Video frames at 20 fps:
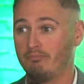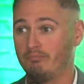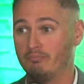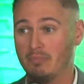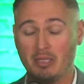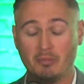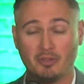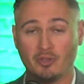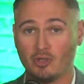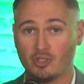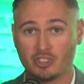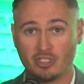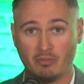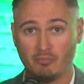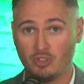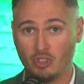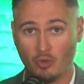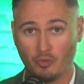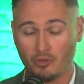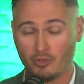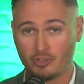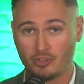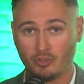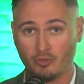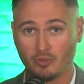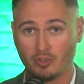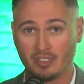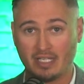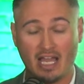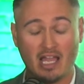maybe there are some donors
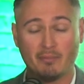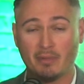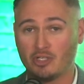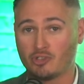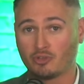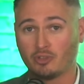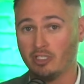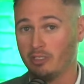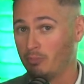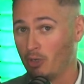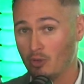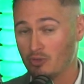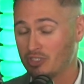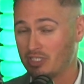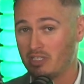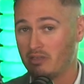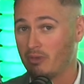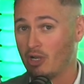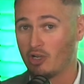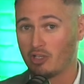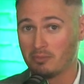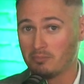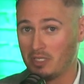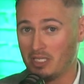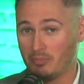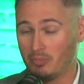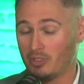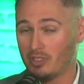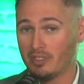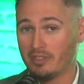who are diametrically opposed to the American
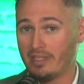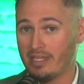people,